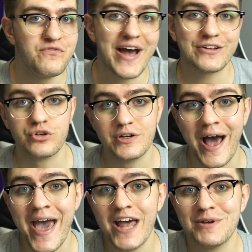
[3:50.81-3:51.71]
factored in.
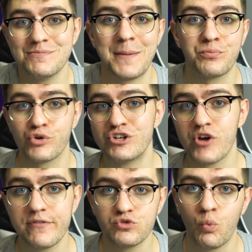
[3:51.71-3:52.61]
I had him as my pre
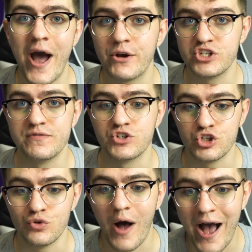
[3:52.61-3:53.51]
draft wide receiver,
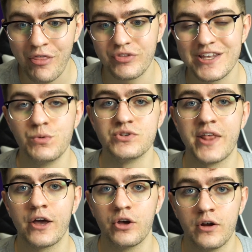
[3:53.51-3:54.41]
too. I thought that he was
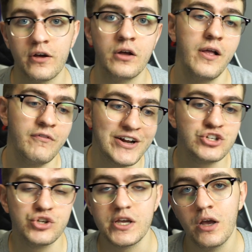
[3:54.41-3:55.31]
that good. Uh,
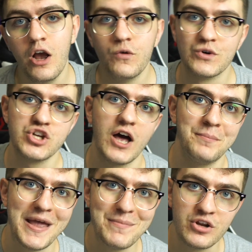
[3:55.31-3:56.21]
eventually,
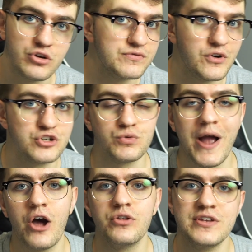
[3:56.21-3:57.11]
Rashad Bateman goes first
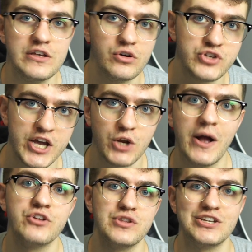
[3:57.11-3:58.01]
round, he goes second
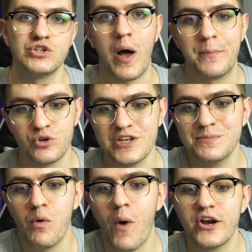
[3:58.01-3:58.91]
round, so they swap. So he's
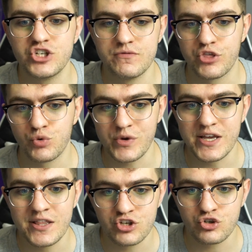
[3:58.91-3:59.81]
my wide receiver
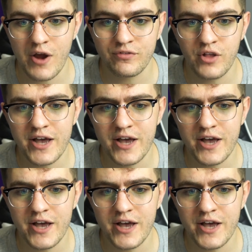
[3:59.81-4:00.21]
three in this draft